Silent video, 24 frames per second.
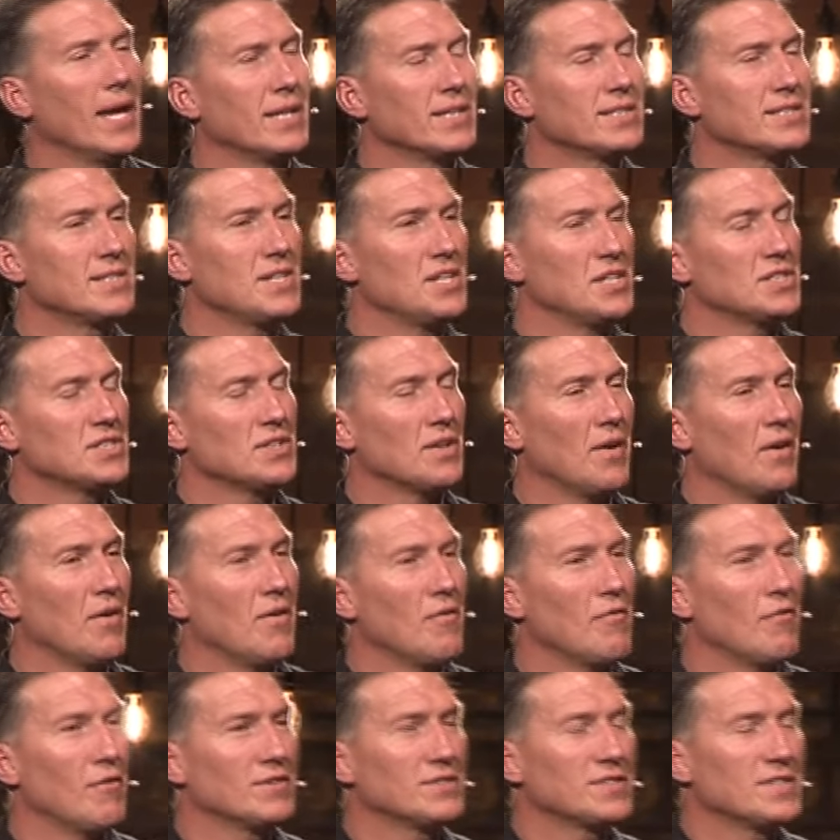it is this
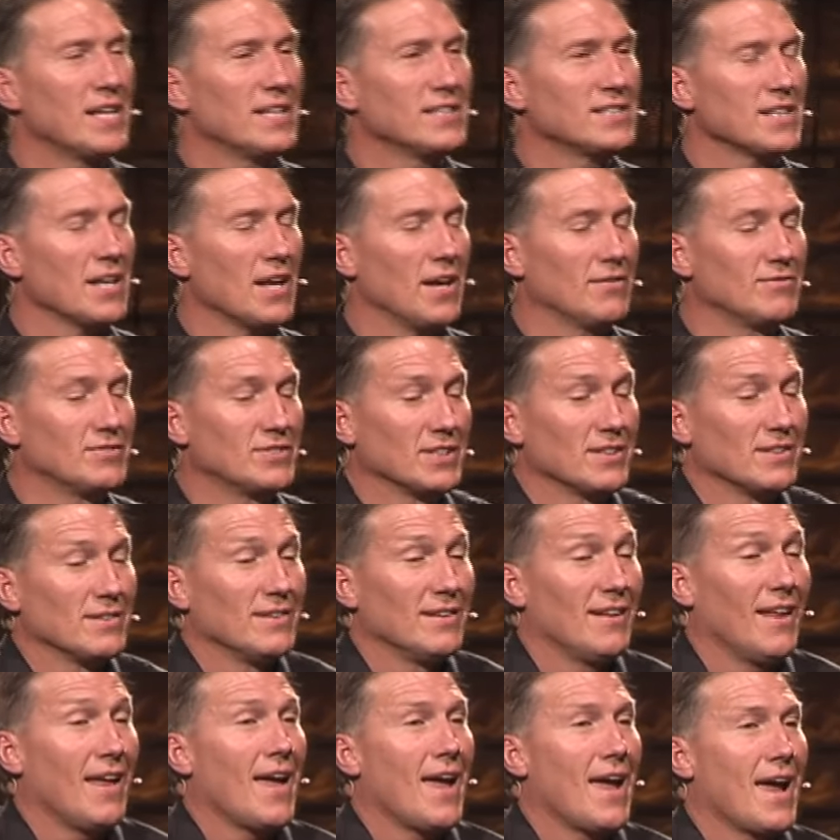sense of
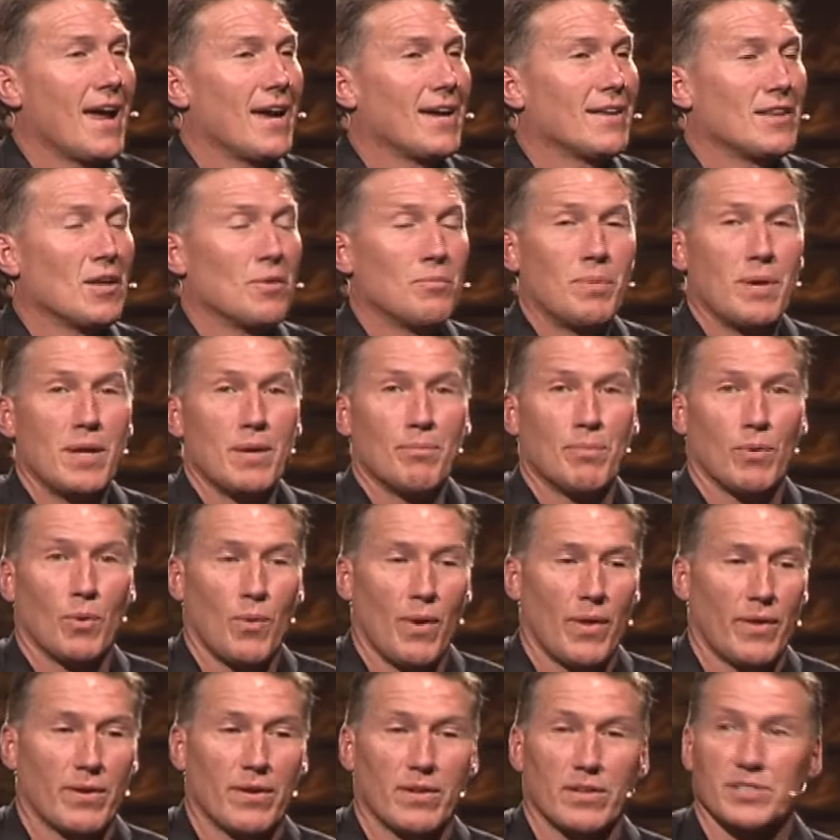delay that
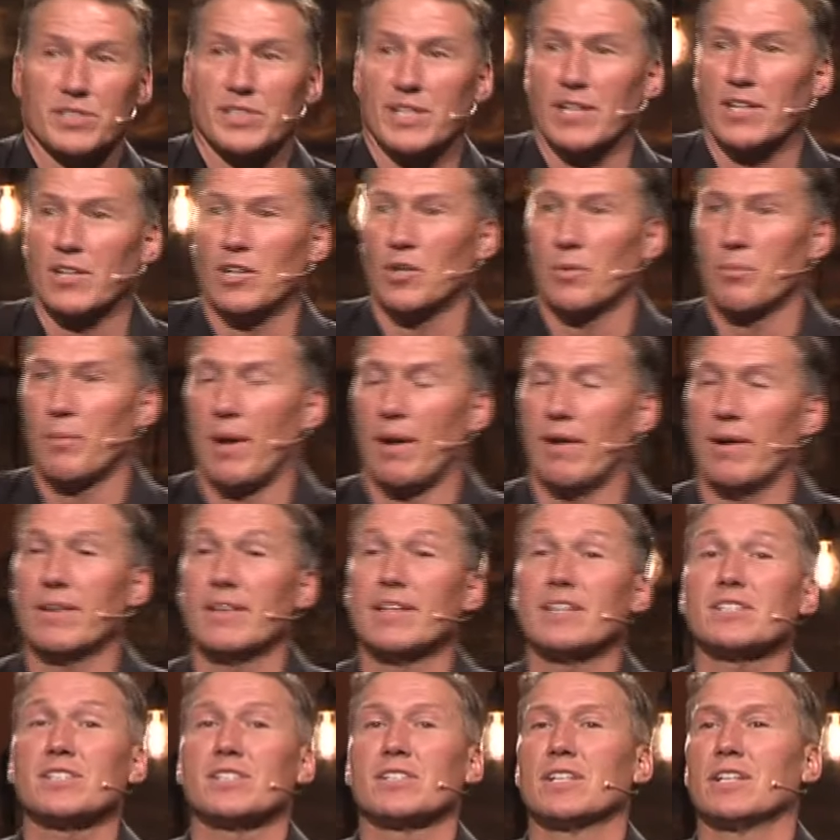people, whether they're single or
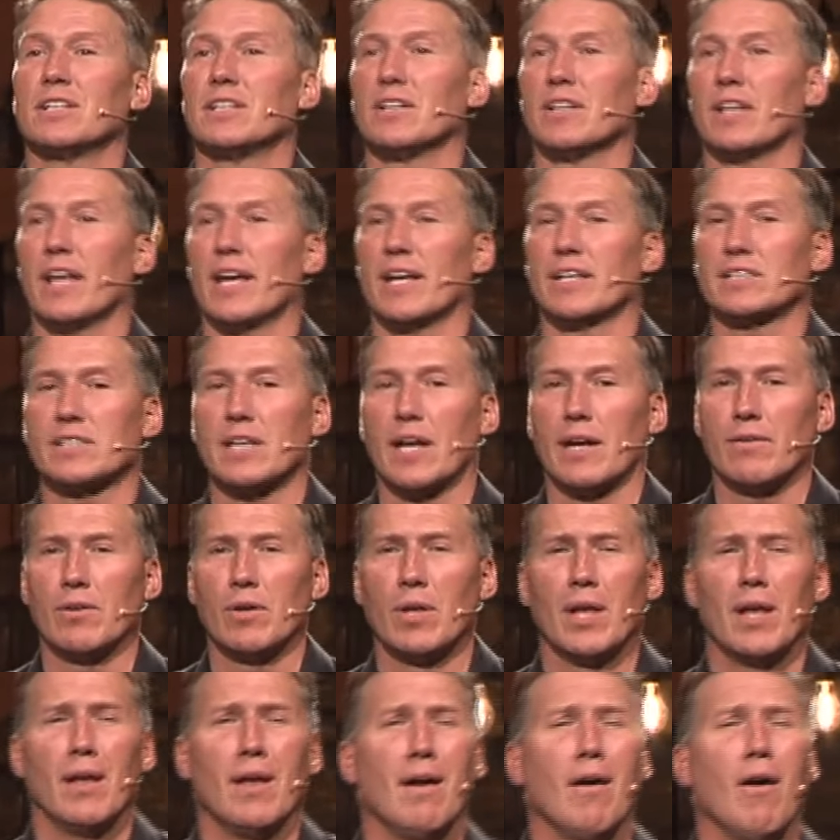married, this is the delay
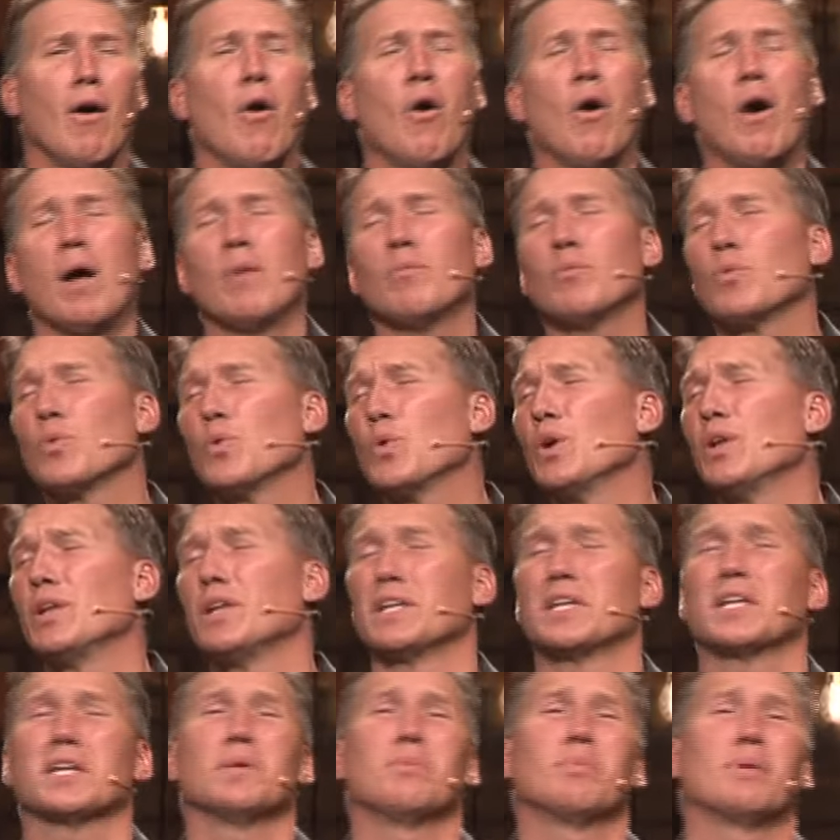inside of, oh, I'm
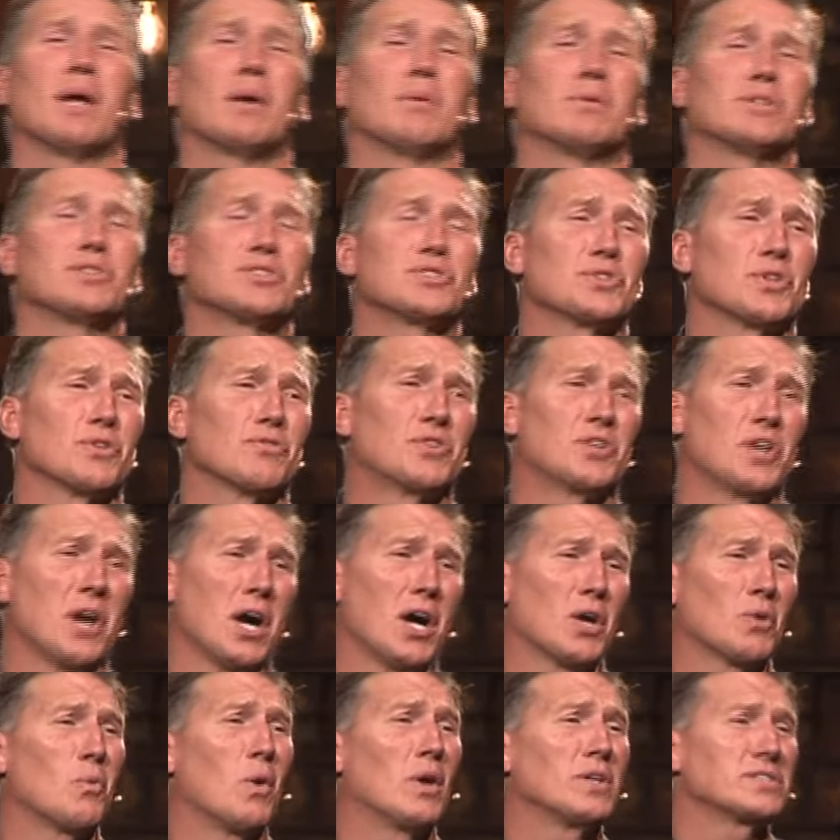really going to be able to
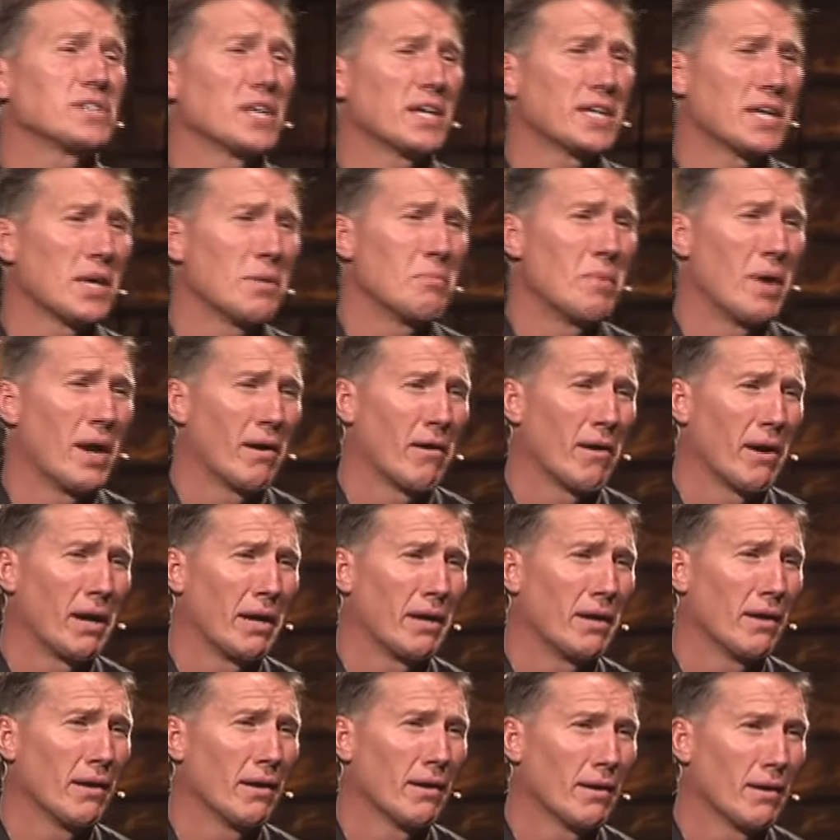serve God once I get
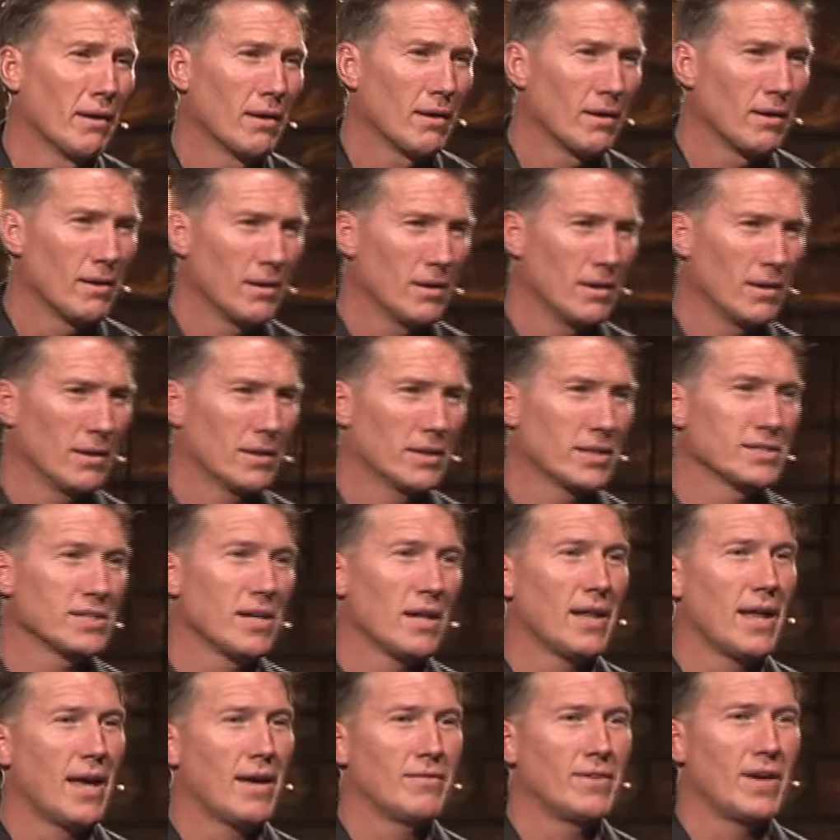married
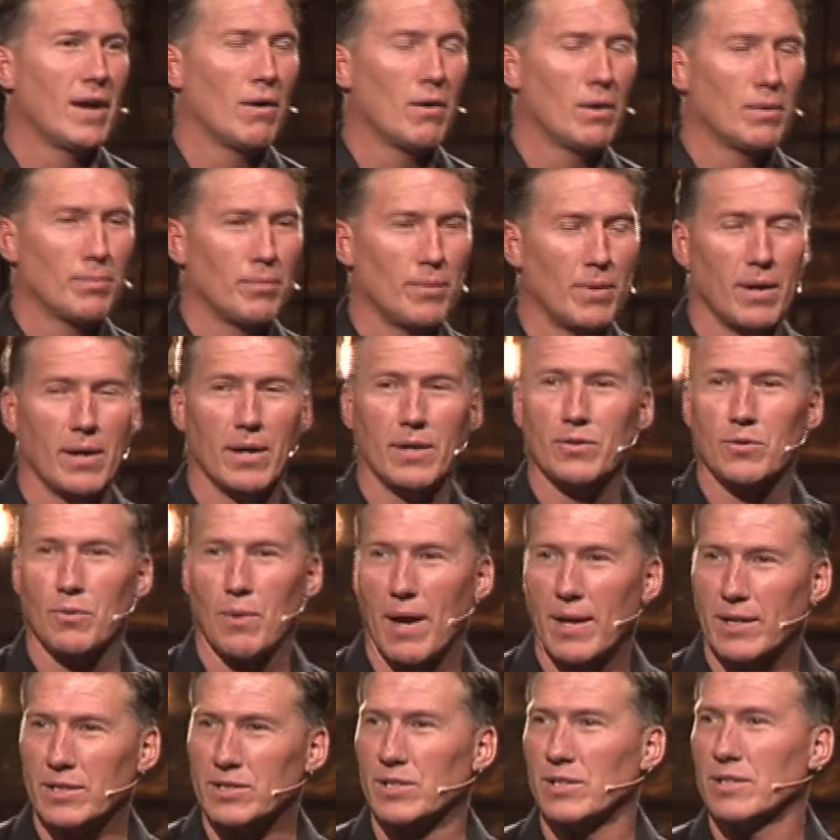because I'll have now a,
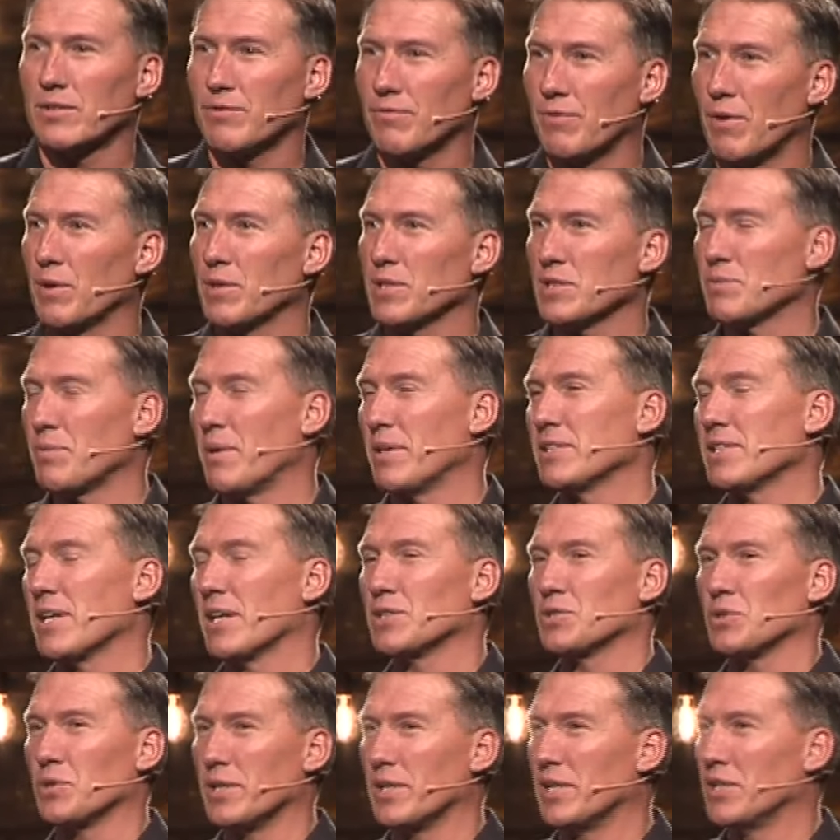a, direction to focus my
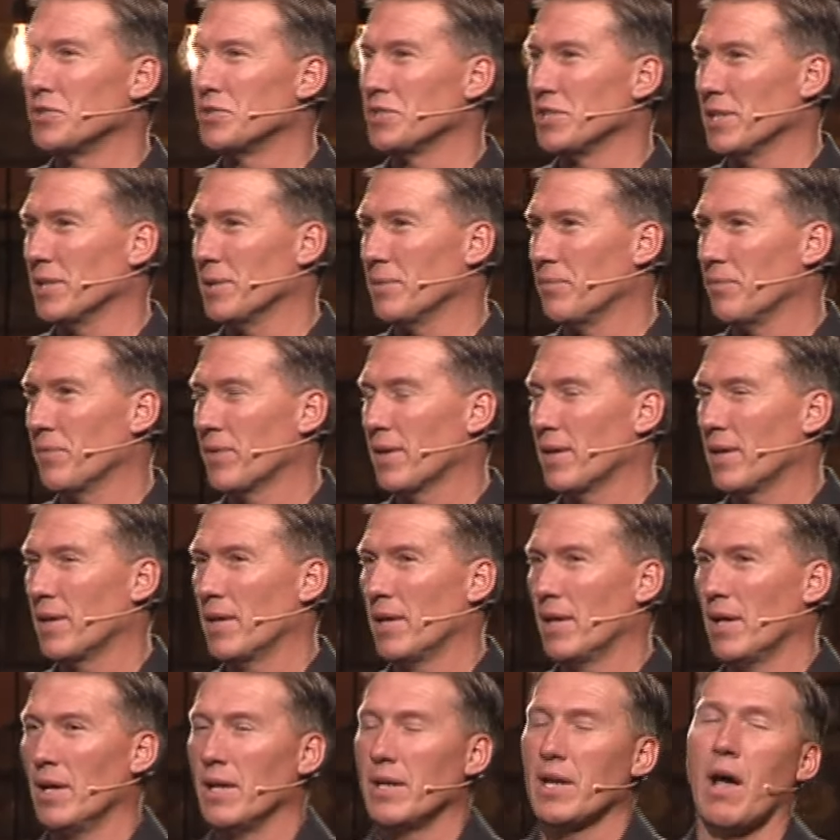sexual energy.
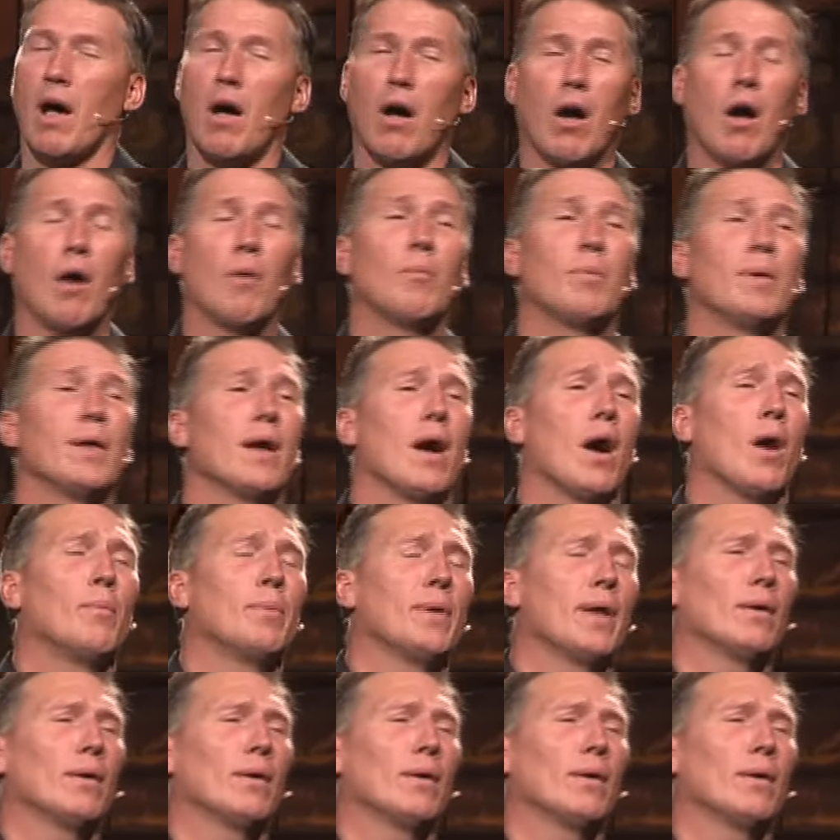Now I'll be,